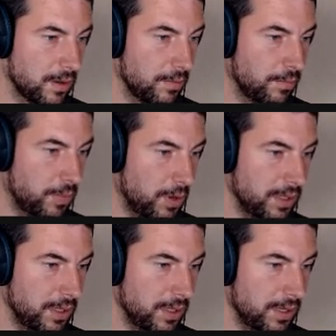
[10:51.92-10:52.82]

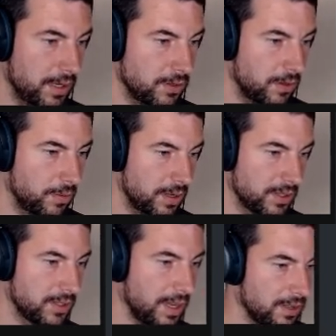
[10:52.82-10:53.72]
body. I don't want
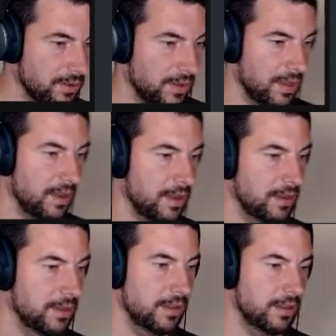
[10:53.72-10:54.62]
to set
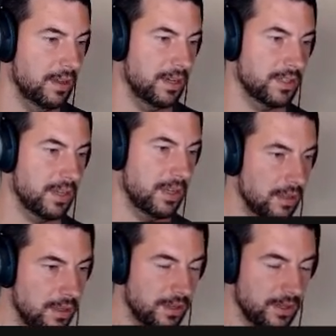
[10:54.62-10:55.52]
any
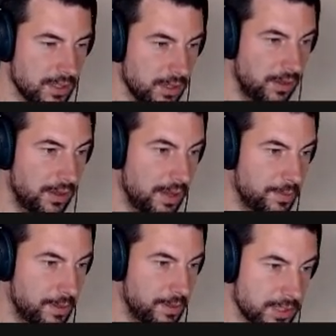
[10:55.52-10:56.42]
assignees or
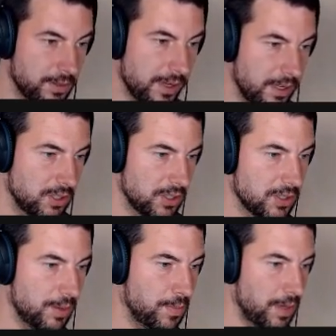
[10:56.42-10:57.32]
labels, so I can just
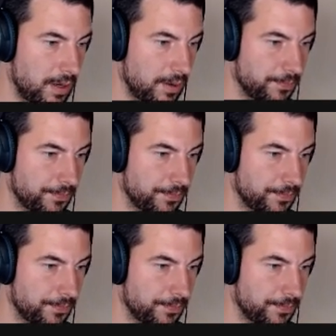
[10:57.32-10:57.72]
submit it.